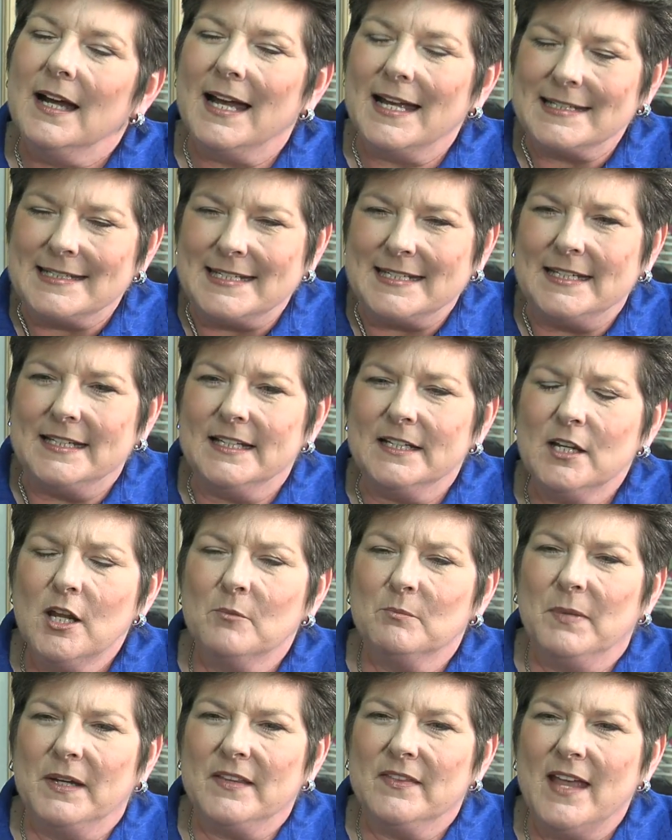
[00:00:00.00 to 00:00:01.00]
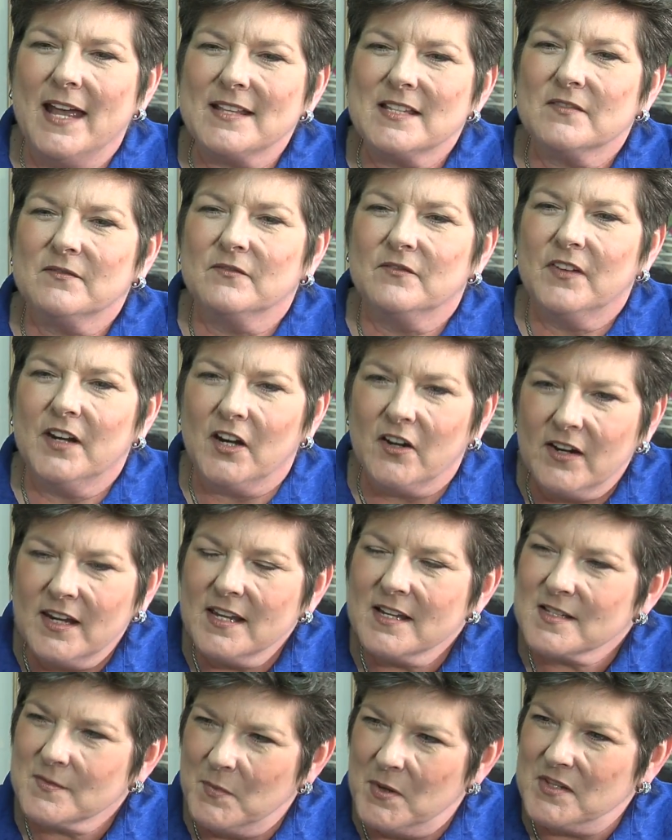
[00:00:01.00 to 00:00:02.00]
I did, but that's a very
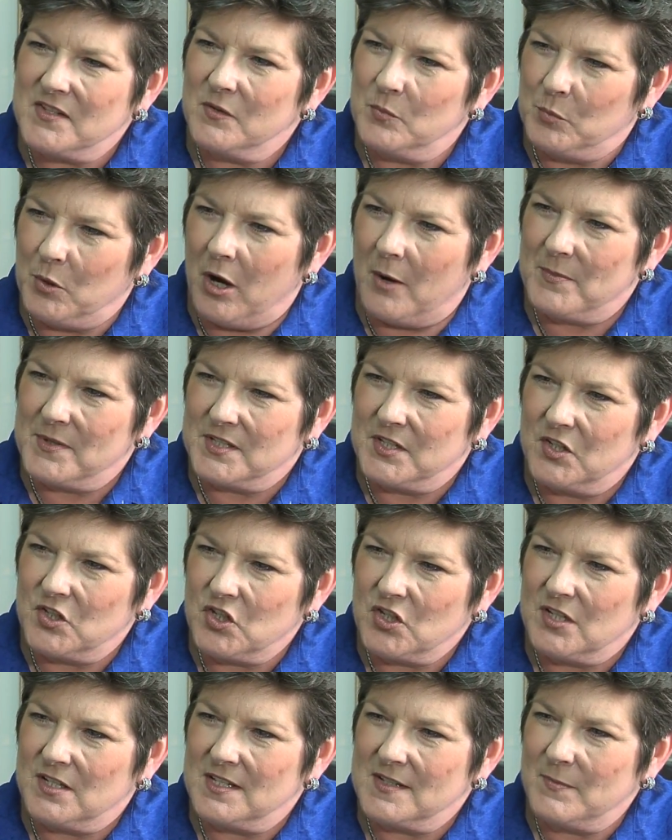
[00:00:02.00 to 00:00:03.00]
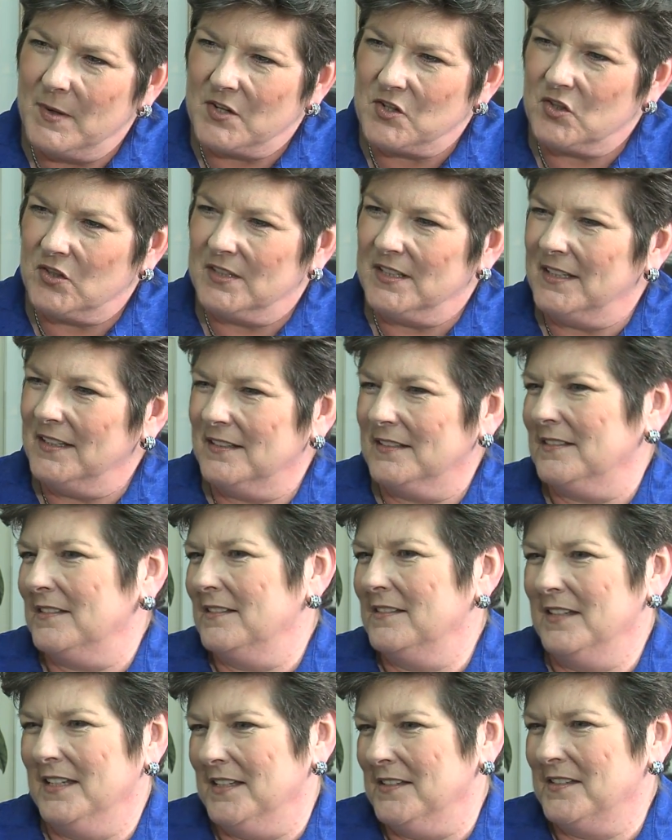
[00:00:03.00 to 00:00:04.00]
expensive proposition, especially
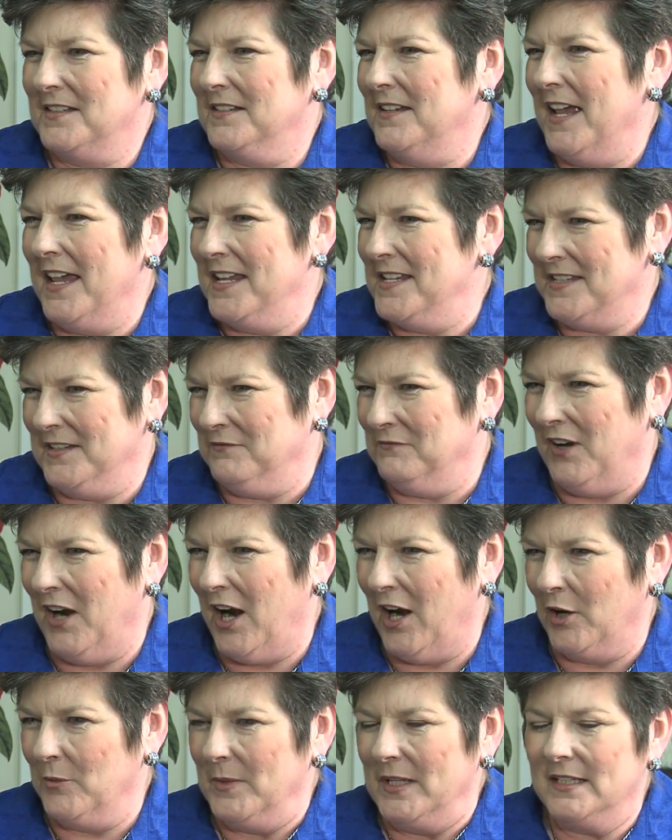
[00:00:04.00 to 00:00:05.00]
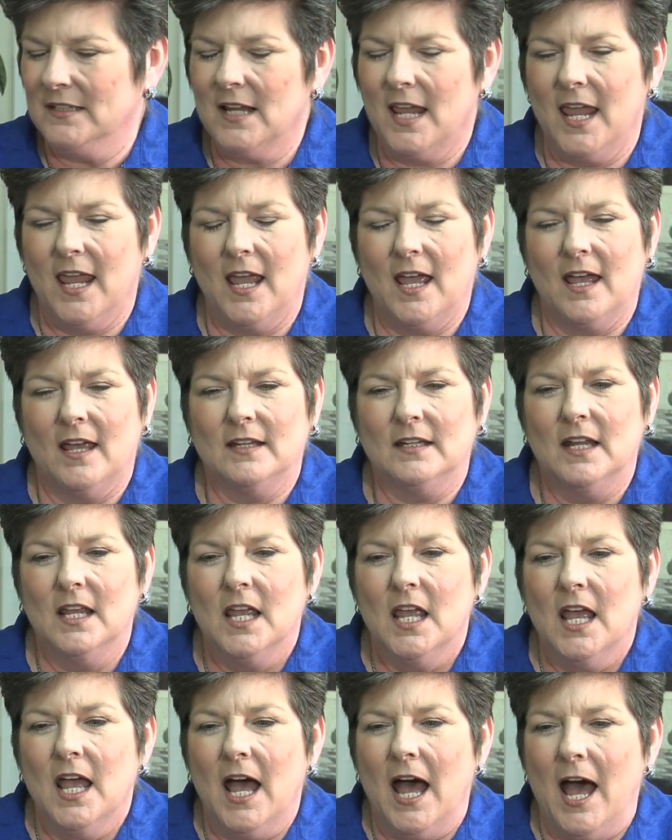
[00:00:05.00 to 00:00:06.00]
in today's environment. And
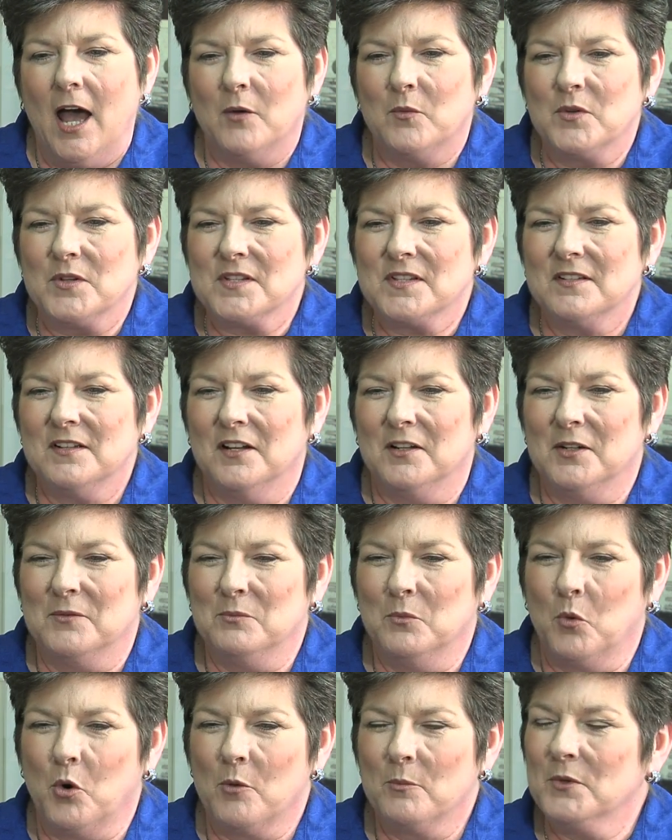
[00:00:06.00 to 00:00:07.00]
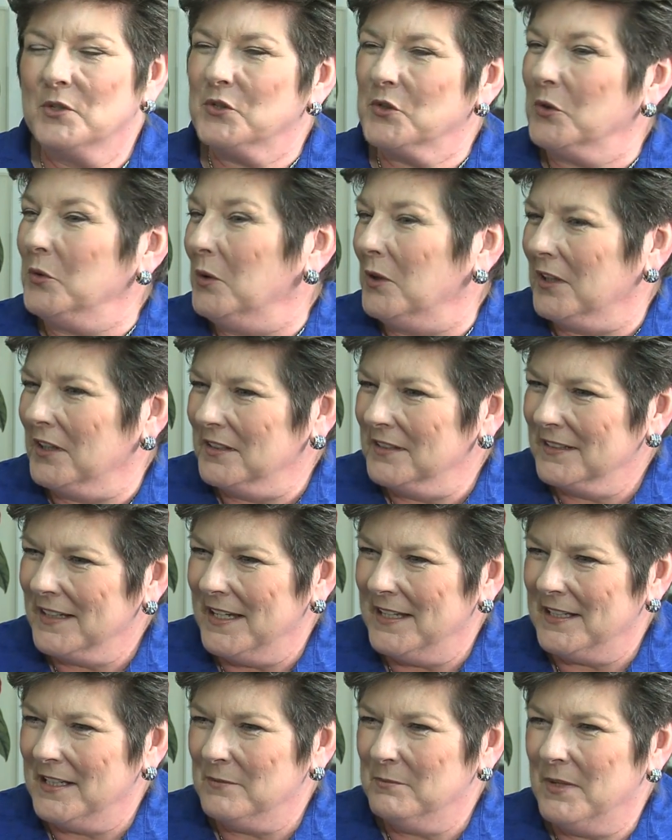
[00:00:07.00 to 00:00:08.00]
I was more mature
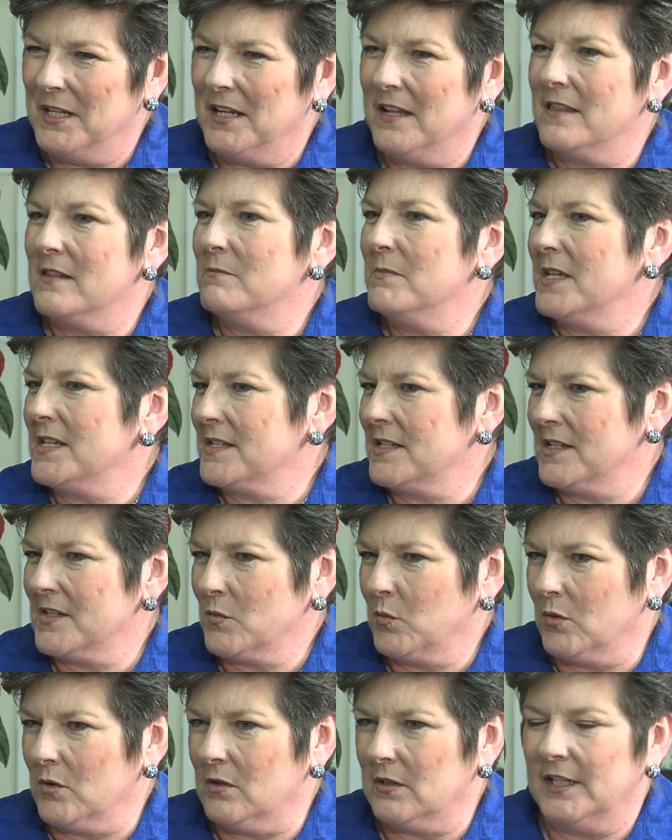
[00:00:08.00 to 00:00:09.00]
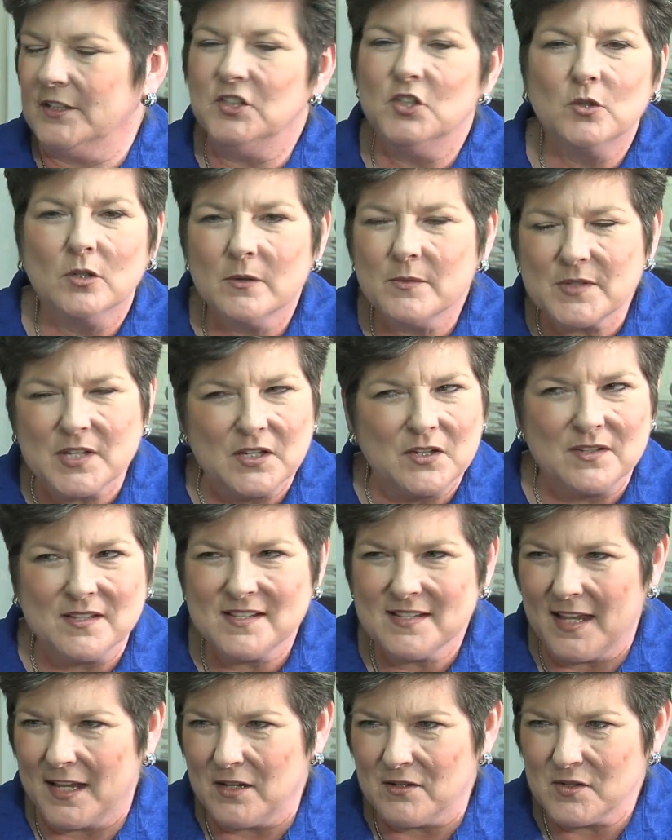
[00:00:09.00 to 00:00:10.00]
and had been in the business world. I knew I was a good
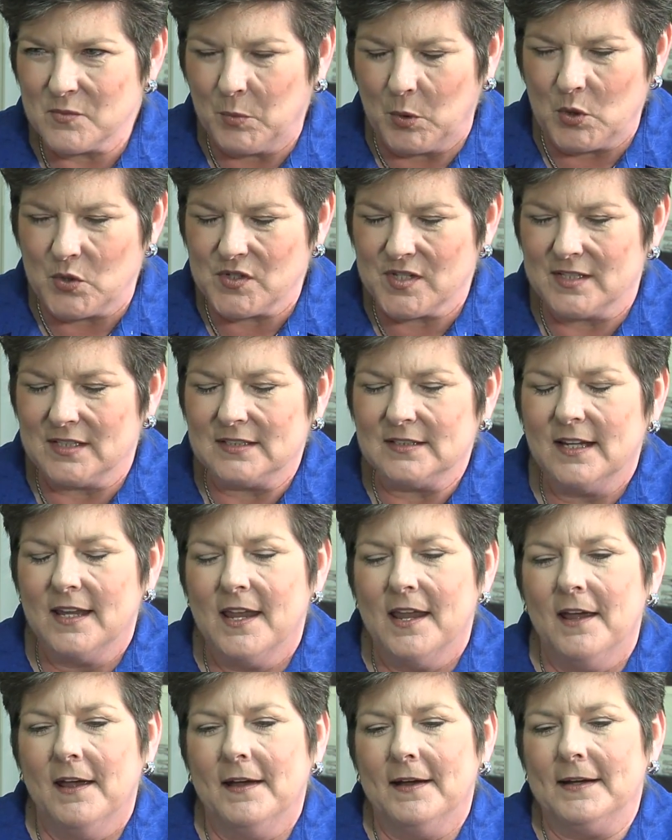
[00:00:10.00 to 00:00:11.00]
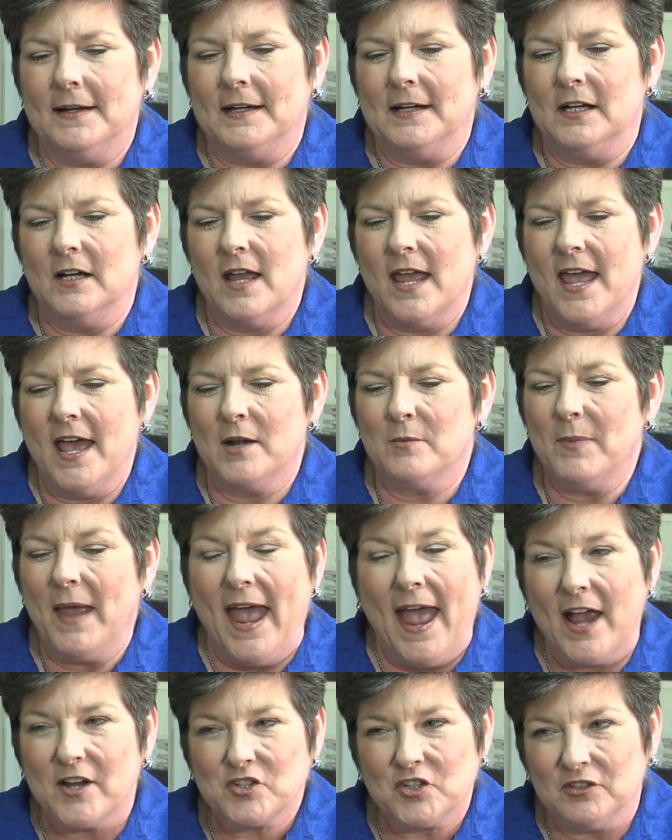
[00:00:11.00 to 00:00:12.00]
salesperson, had a
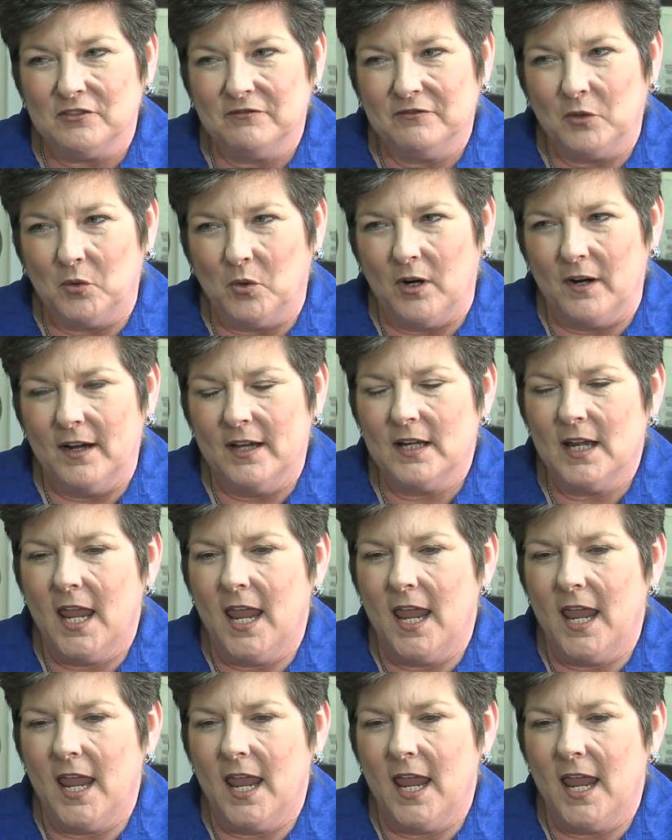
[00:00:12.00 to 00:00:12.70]
passion for it.